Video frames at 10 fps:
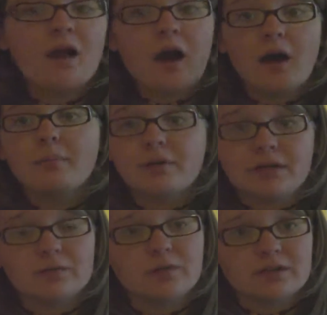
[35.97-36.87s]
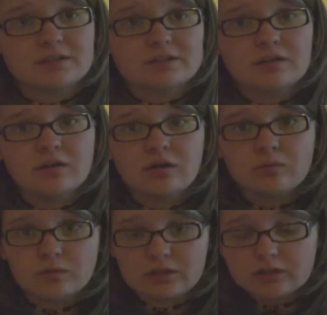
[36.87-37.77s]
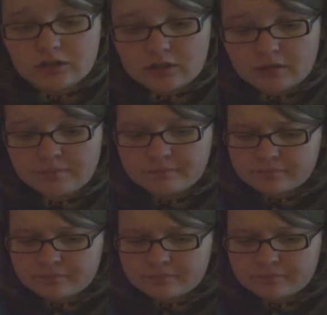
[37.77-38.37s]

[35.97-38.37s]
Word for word: Um, but it was really good.